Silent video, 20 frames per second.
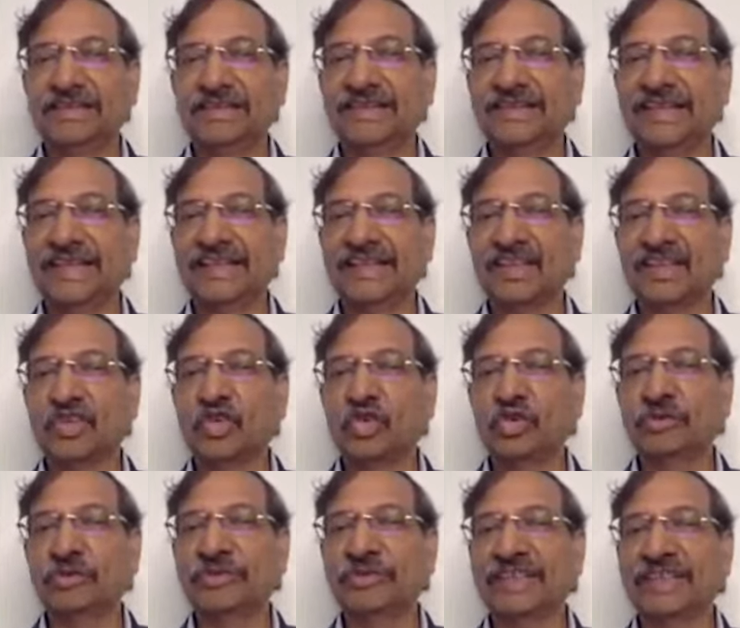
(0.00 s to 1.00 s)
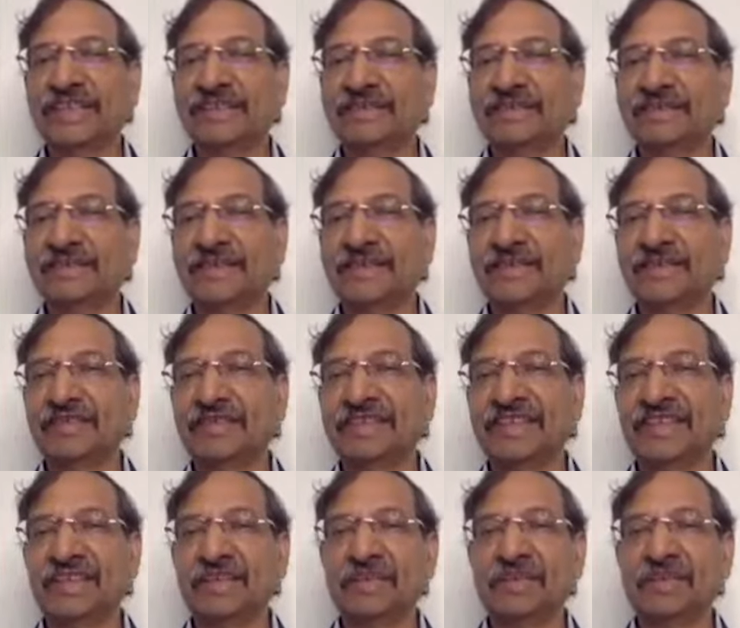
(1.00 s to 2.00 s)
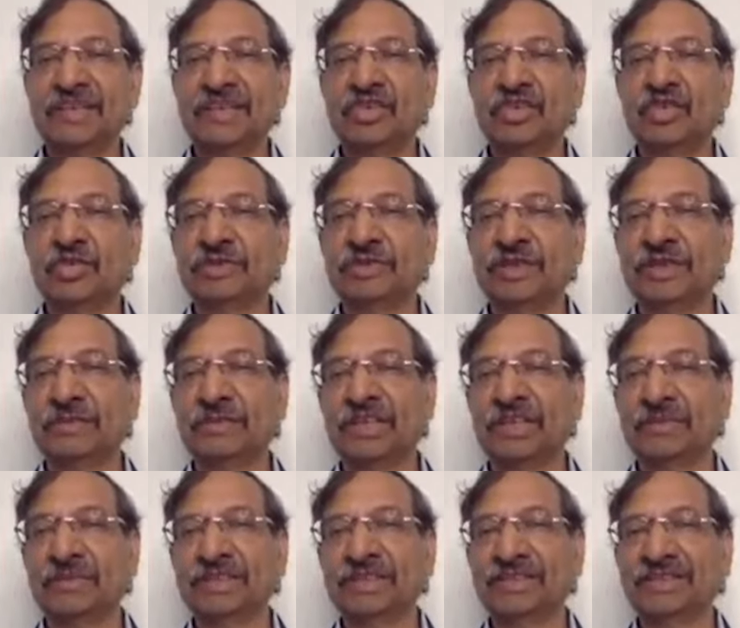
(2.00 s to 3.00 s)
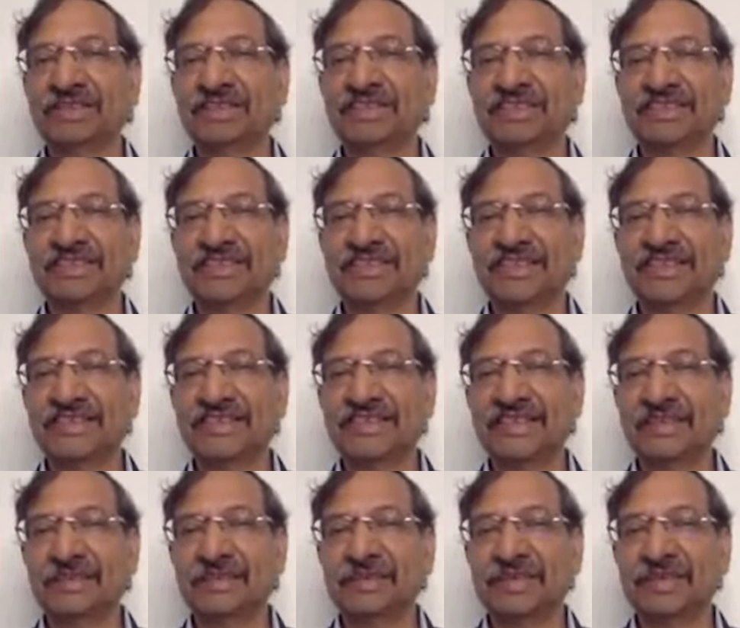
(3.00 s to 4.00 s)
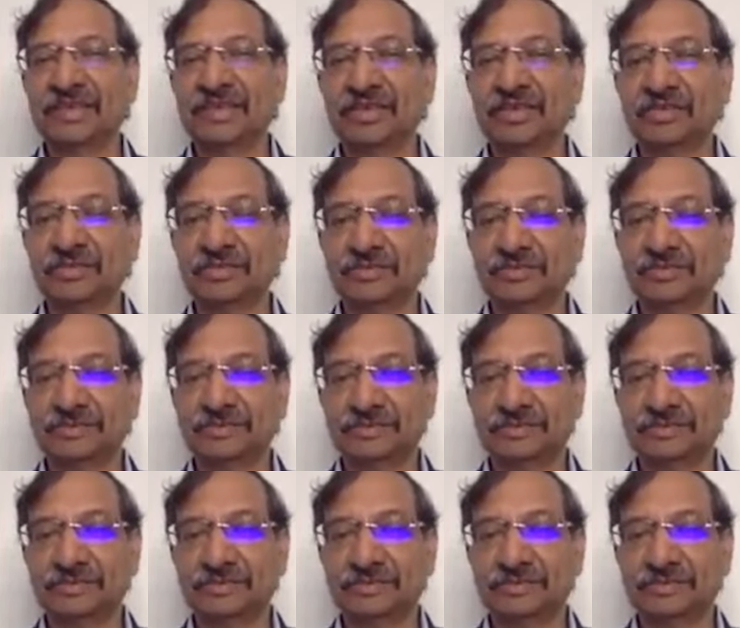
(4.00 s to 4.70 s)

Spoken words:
This is like a cube, which I said 1 centimeter cube can become a 6 centimeter cube.